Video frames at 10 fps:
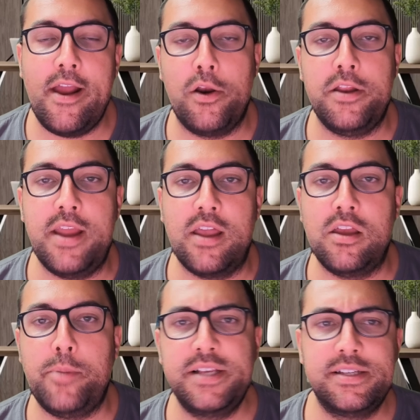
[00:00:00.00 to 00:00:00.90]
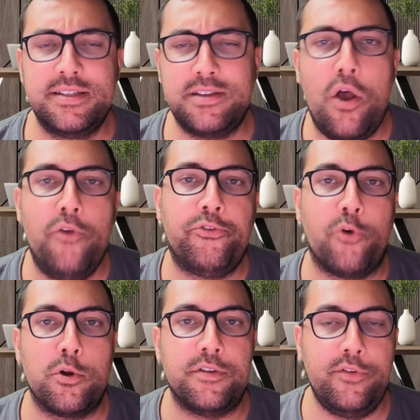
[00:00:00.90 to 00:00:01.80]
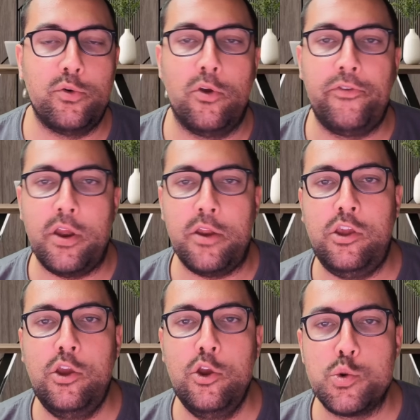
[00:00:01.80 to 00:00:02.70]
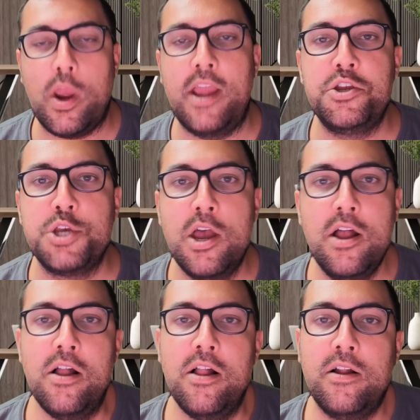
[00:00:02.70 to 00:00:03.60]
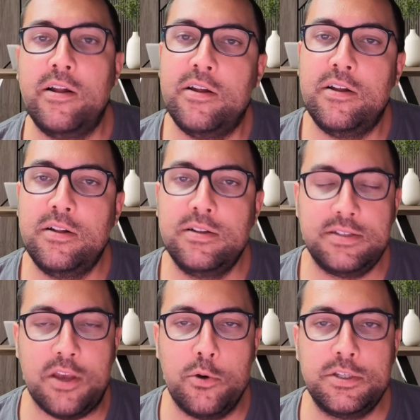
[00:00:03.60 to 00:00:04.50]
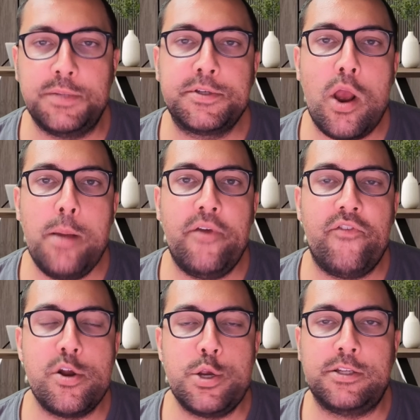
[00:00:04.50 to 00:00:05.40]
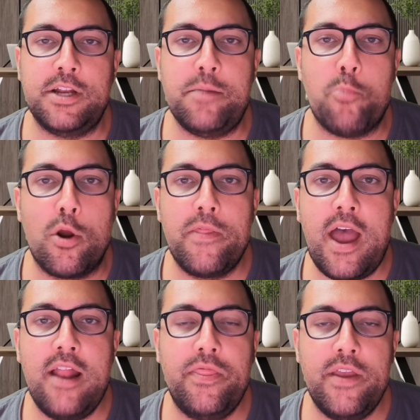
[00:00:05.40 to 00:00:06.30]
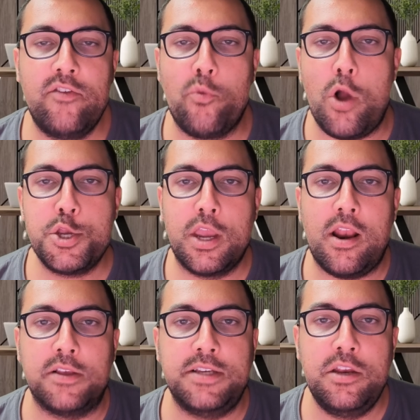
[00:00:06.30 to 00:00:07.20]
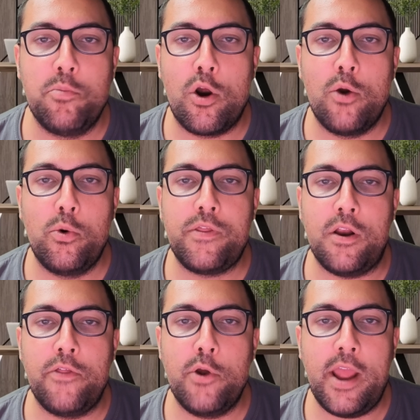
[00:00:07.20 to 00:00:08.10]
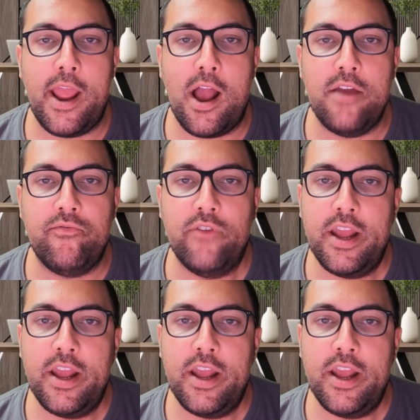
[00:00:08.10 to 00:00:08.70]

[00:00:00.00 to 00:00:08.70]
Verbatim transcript: on a daily basis, all sorts of tools, a huge range. So subscribe if you're interested in more of that. Thanks for watching, and I'll see you tomorrow with another AI video.